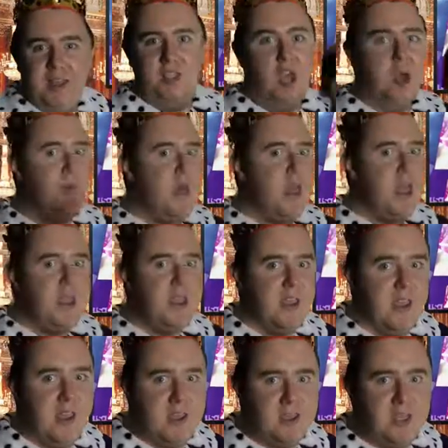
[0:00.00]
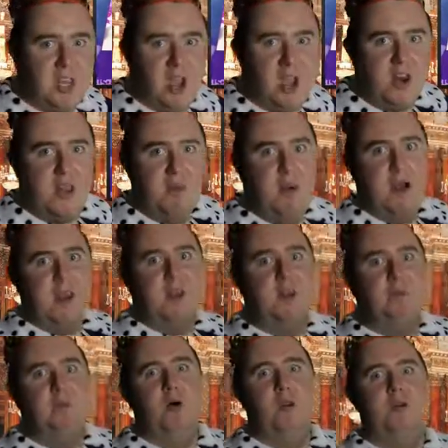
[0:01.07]
To me, a
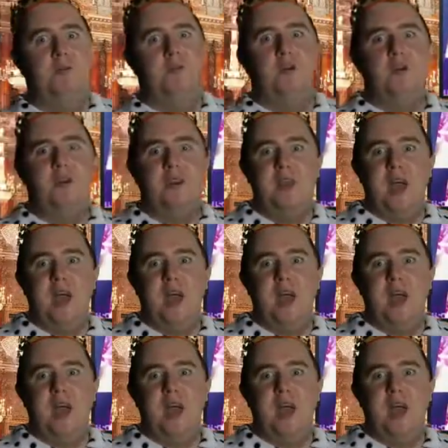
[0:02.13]
dirty-minded motherfucker,